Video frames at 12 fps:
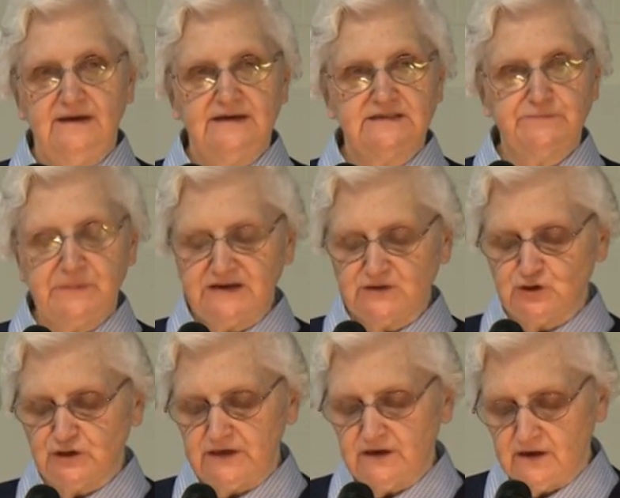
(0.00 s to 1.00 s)

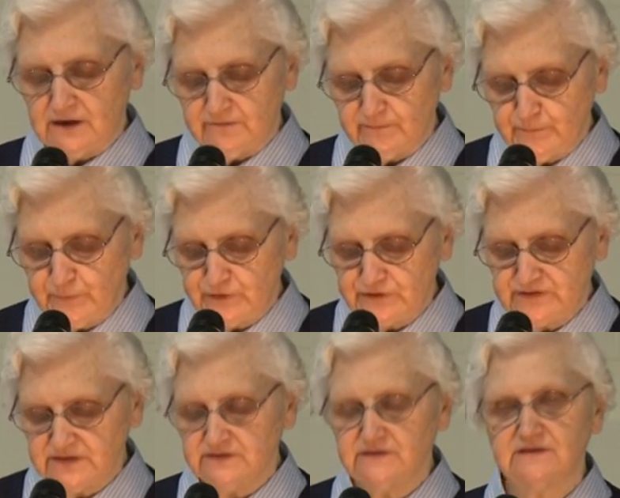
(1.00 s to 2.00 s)
especially on
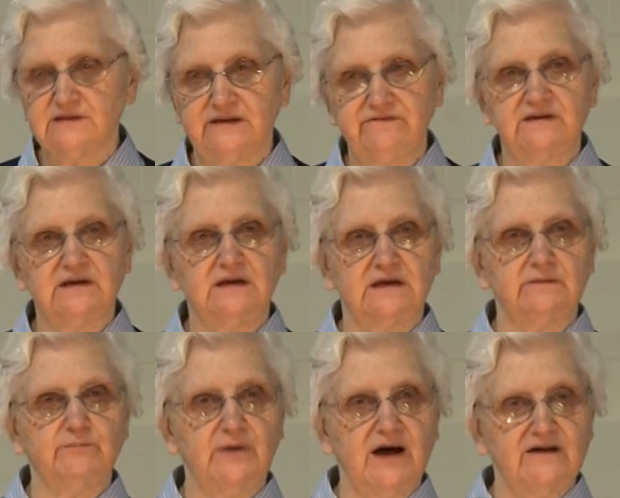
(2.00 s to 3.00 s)
persons living
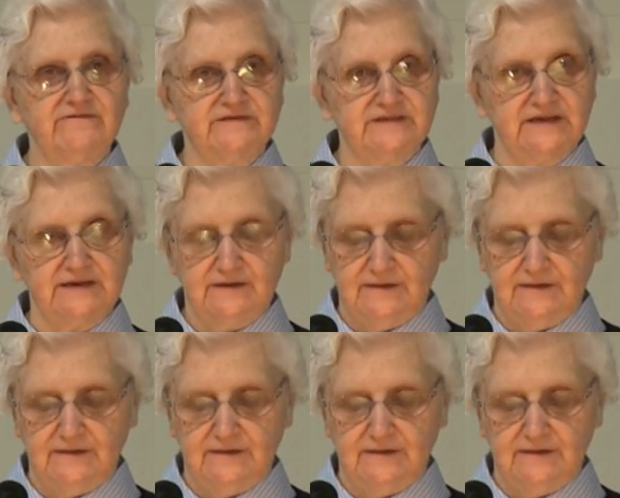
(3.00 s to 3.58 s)
in poverty.